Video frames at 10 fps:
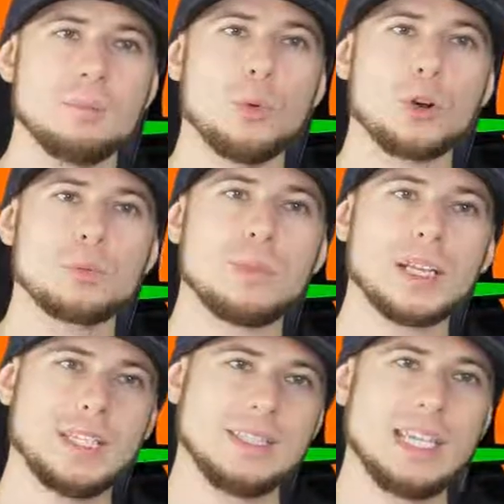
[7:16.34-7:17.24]
more
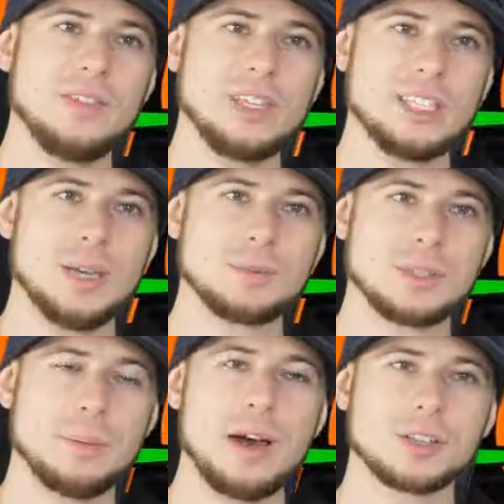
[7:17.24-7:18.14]
money-saving
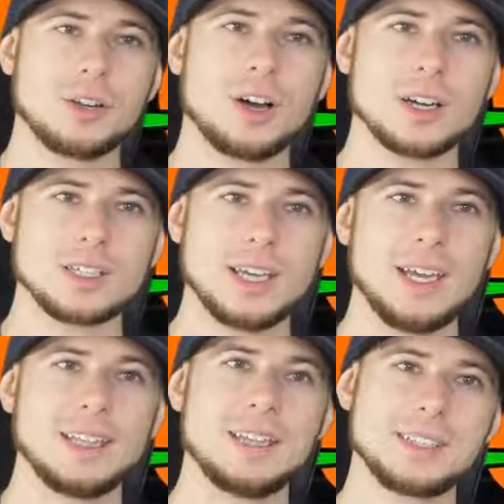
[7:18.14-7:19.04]
tips about cars.
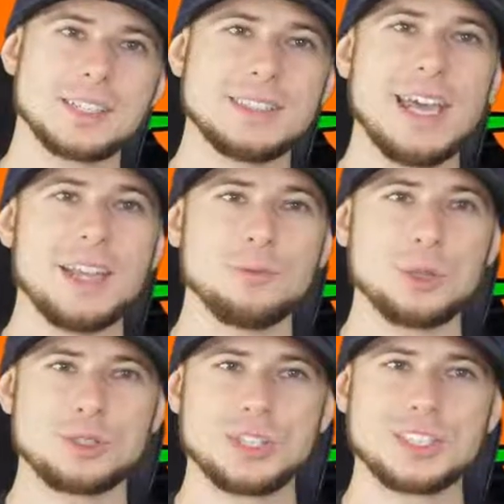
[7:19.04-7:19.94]
This is Dan
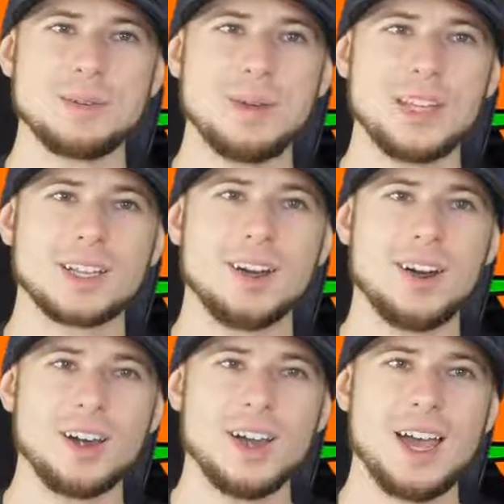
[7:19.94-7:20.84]
with 60 Minute
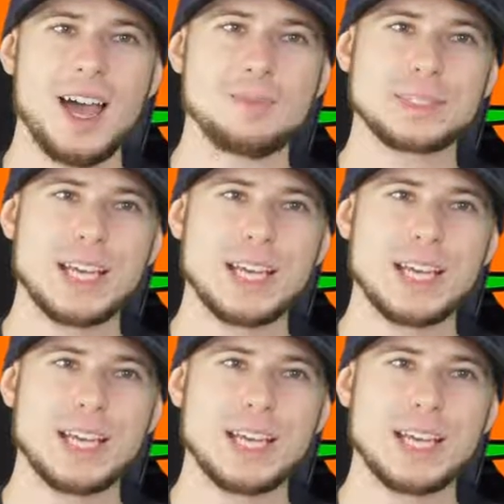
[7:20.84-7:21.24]
Car. I'm